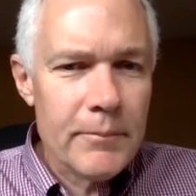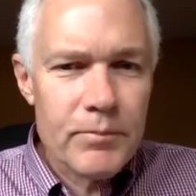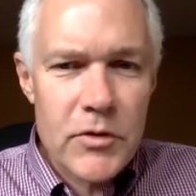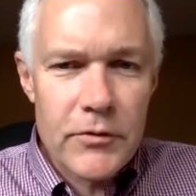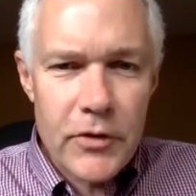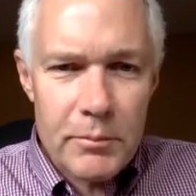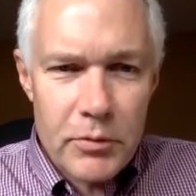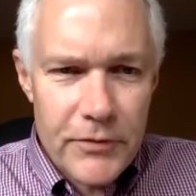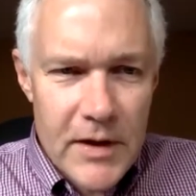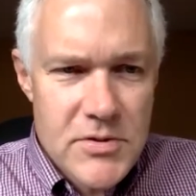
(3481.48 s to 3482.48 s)
You've got
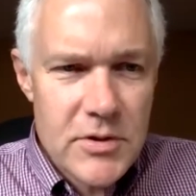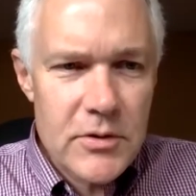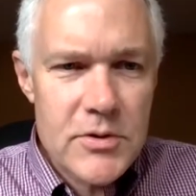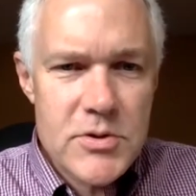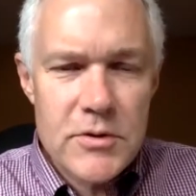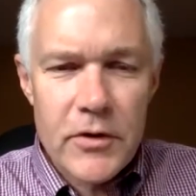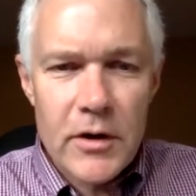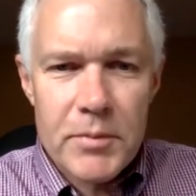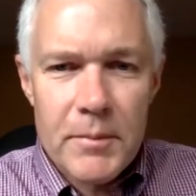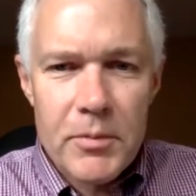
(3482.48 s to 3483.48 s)
professors, you've
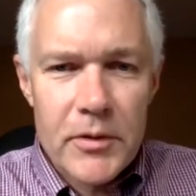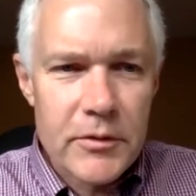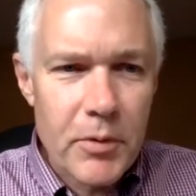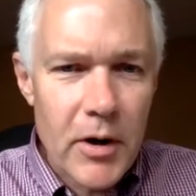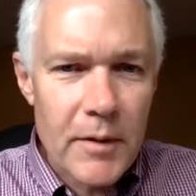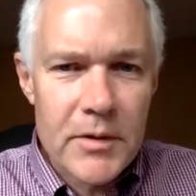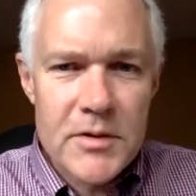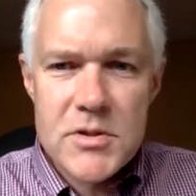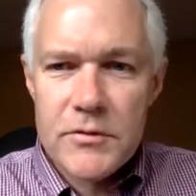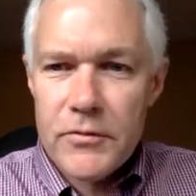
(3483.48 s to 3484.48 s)
got people in
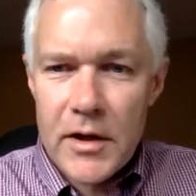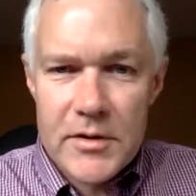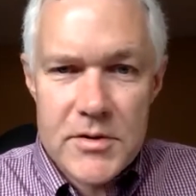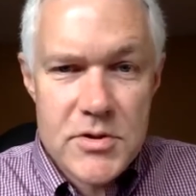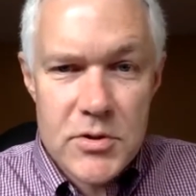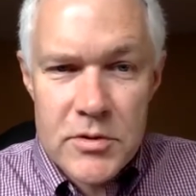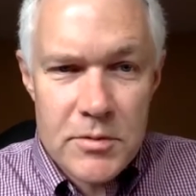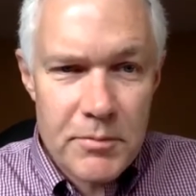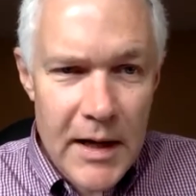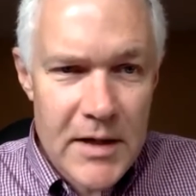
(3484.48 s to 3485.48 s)
departments, you've got student
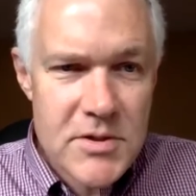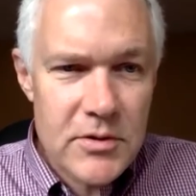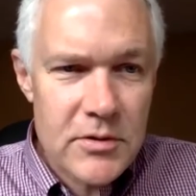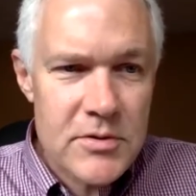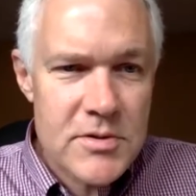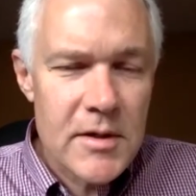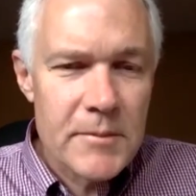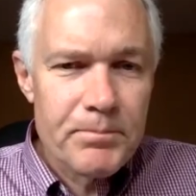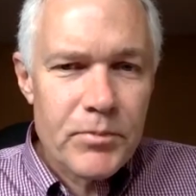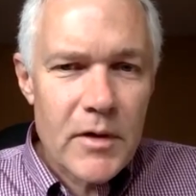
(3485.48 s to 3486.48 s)
ambassadors.
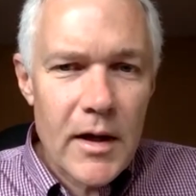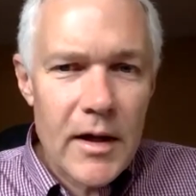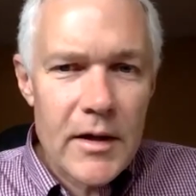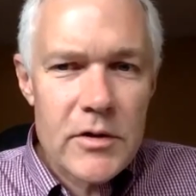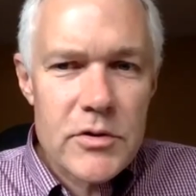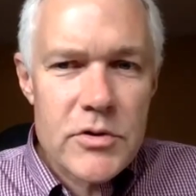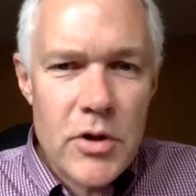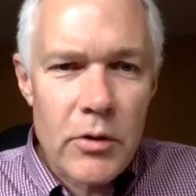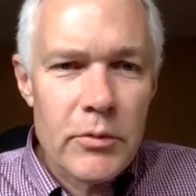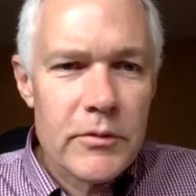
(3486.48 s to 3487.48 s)

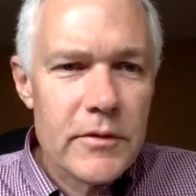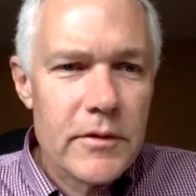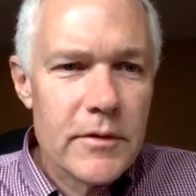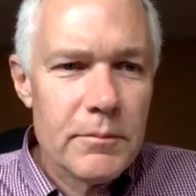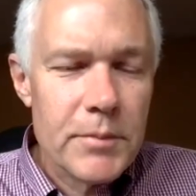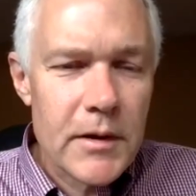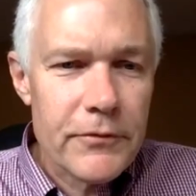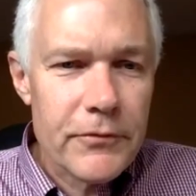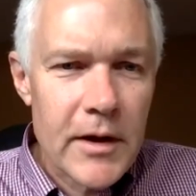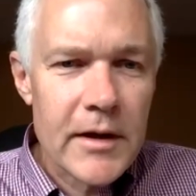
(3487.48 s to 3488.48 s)
Don't be
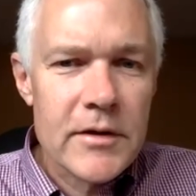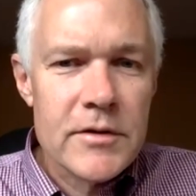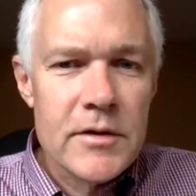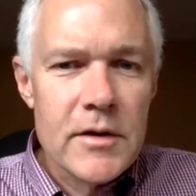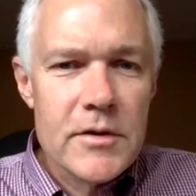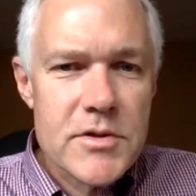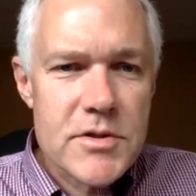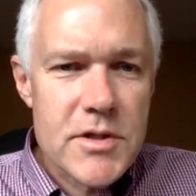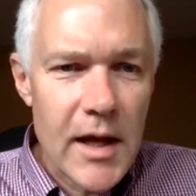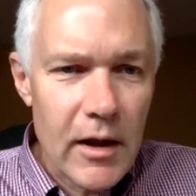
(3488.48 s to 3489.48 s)
afraid
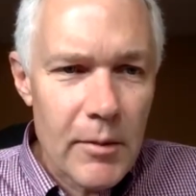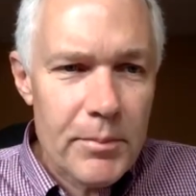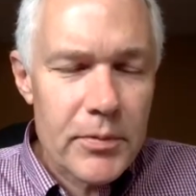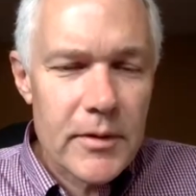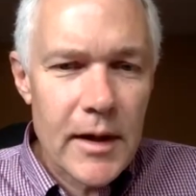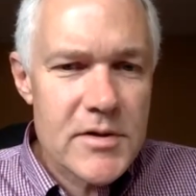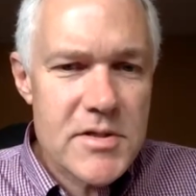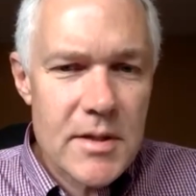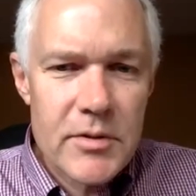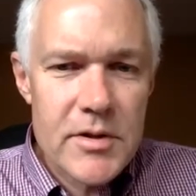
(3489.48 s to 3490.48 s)
to help. And
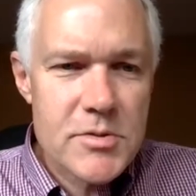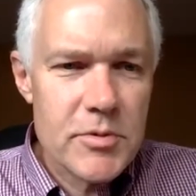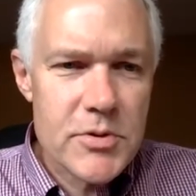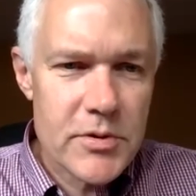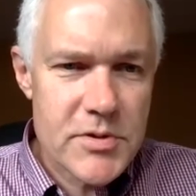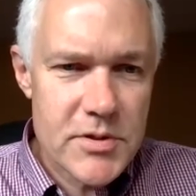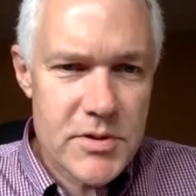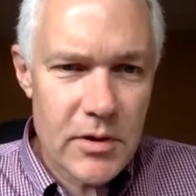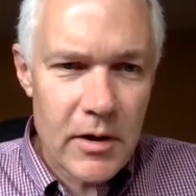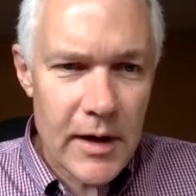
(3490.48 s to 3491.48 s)
some of these resources
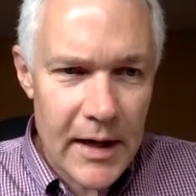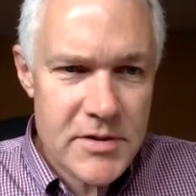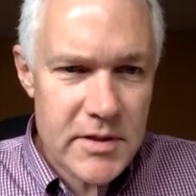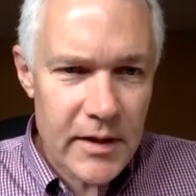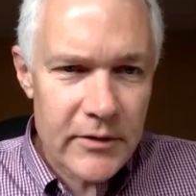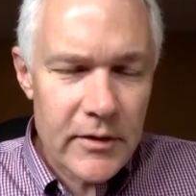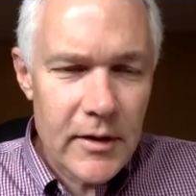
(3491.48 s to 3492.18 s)
are excellent.